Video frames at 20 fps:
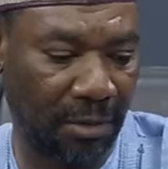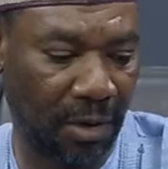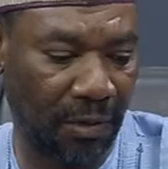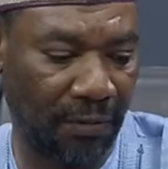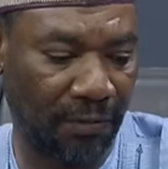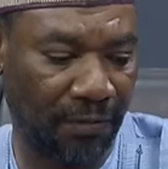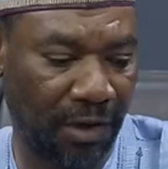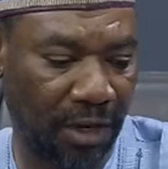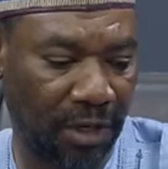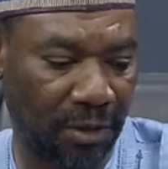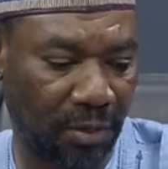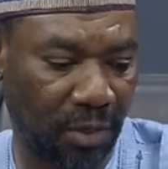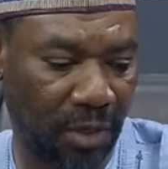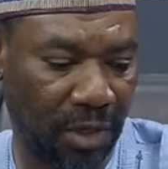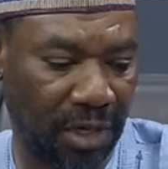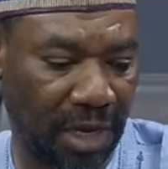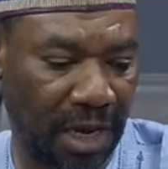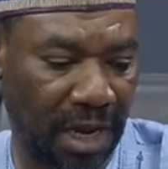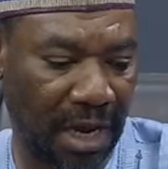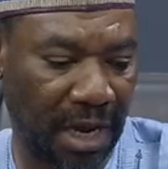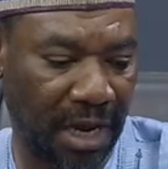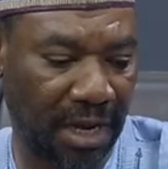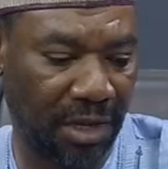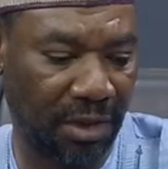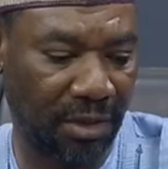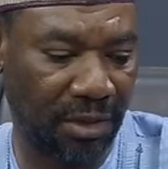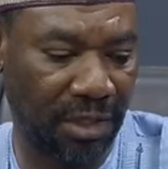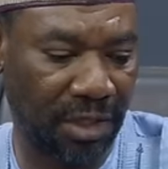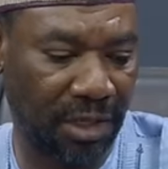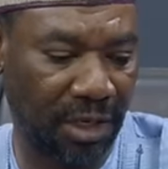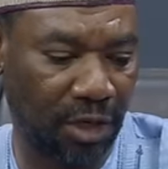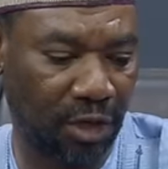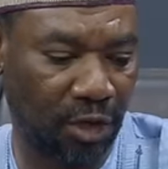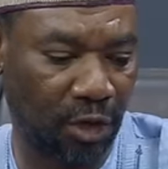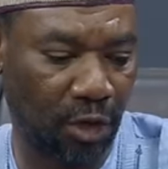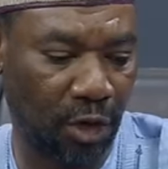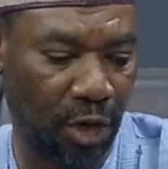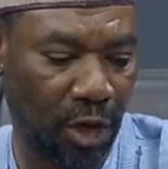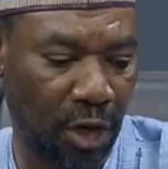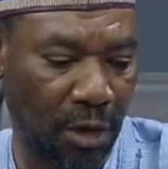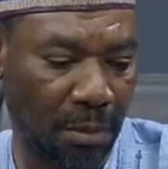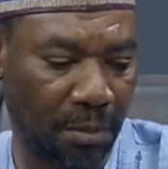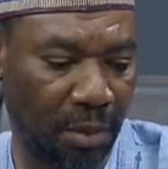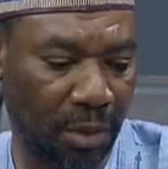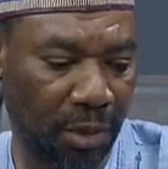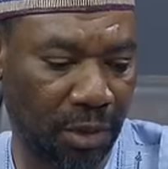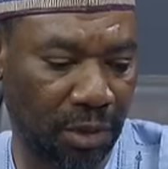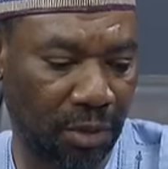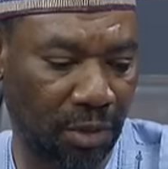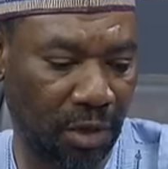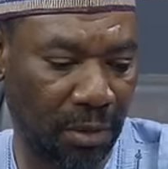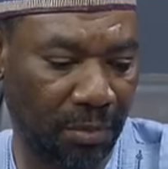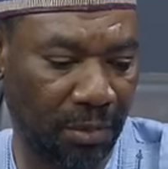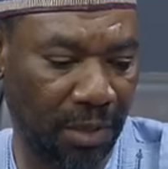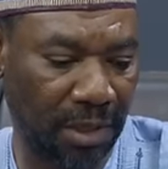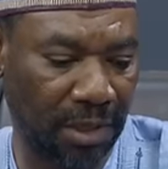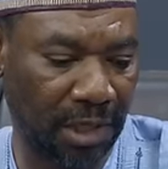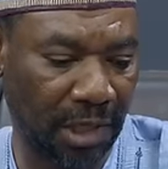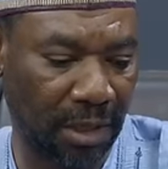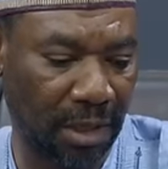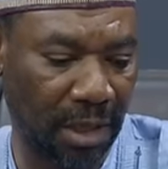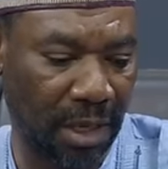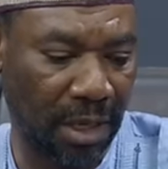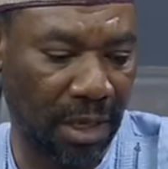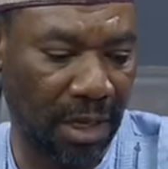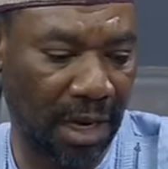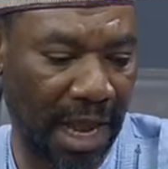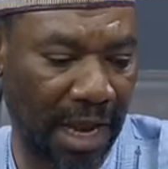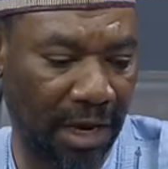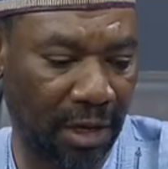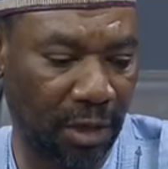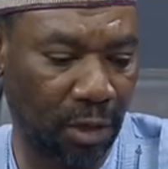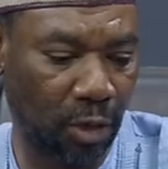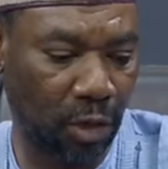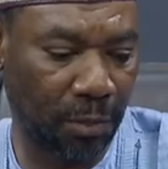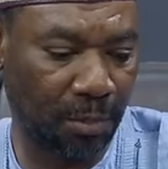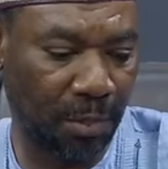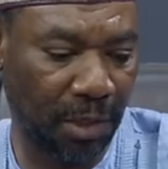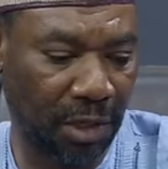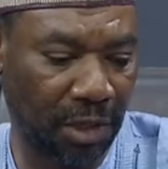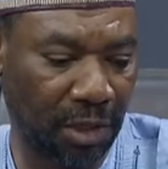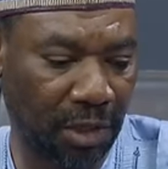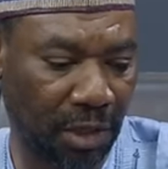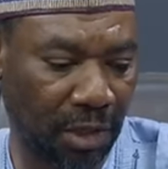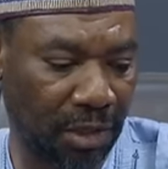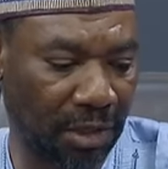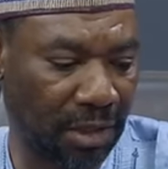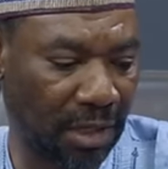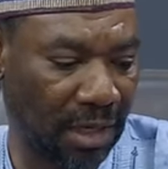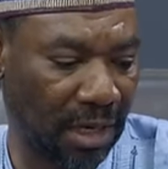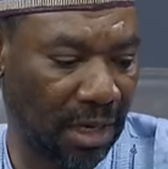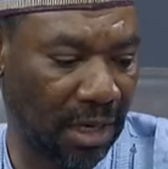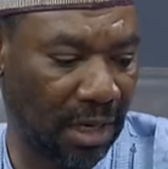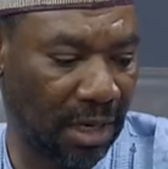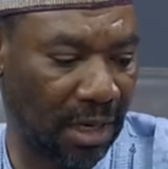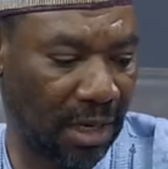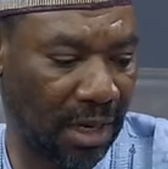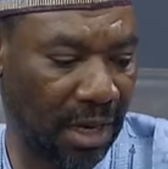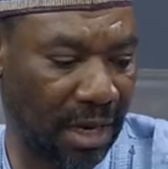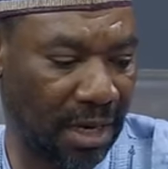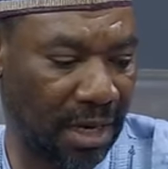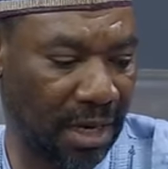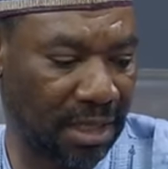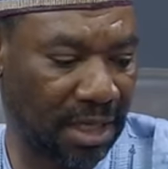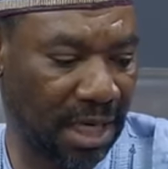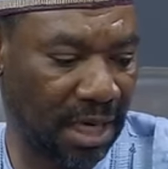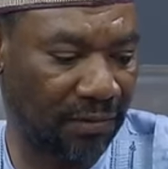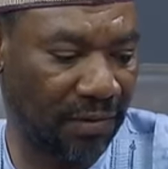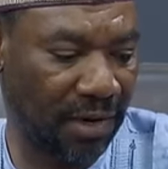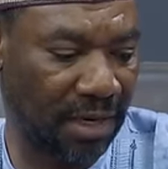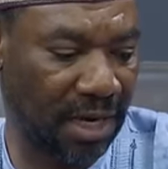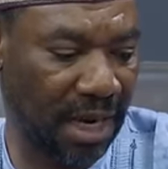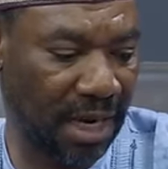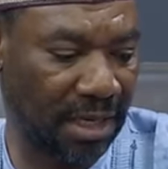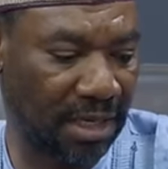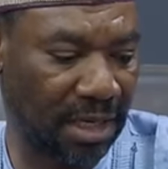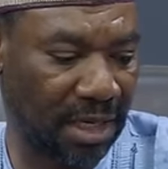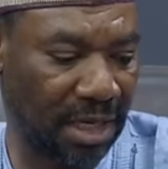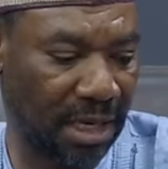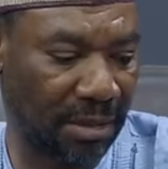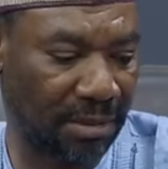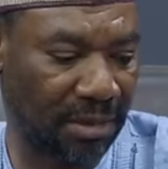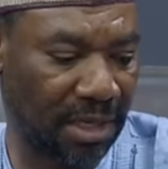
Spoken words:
name on Facebook. They are using it to post rubbish like nude pictures, ladies advertising